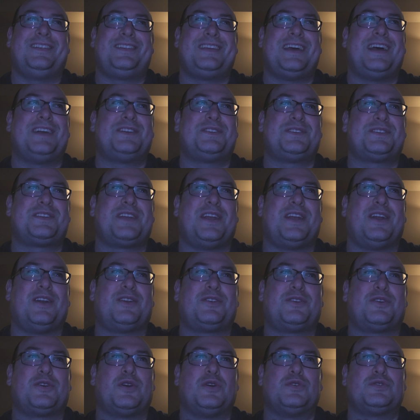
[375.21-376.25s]
Natasha's
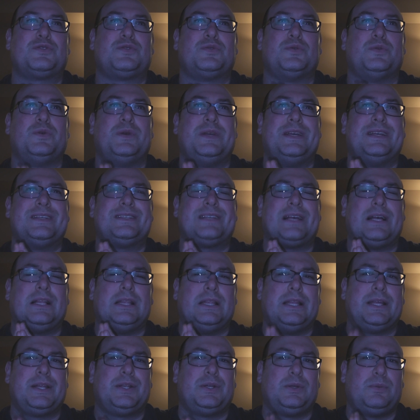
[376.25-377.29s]
character goes through is a
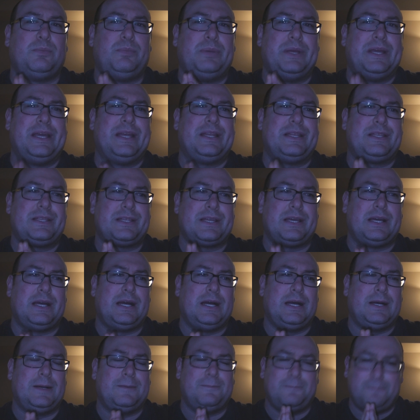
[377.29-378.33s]
little bit,
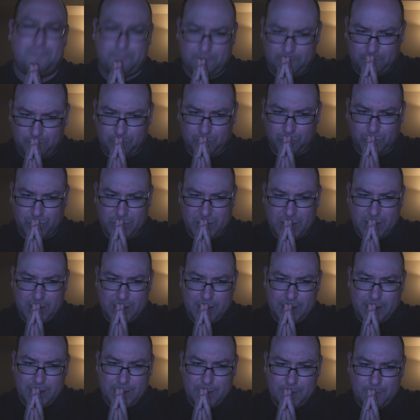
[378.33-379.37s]
um,
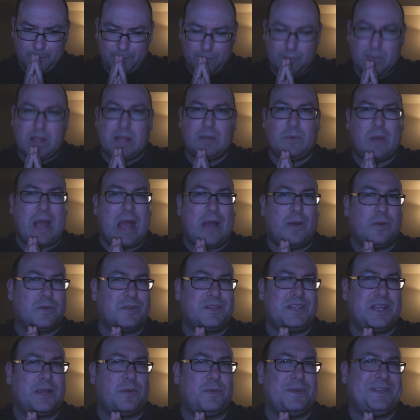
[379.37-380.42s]
uh, how
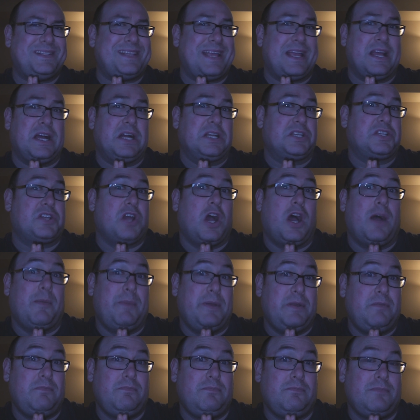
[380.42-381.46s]
dare we say,
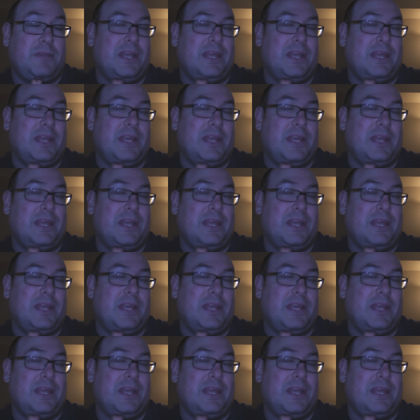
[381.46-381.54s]
uncommon.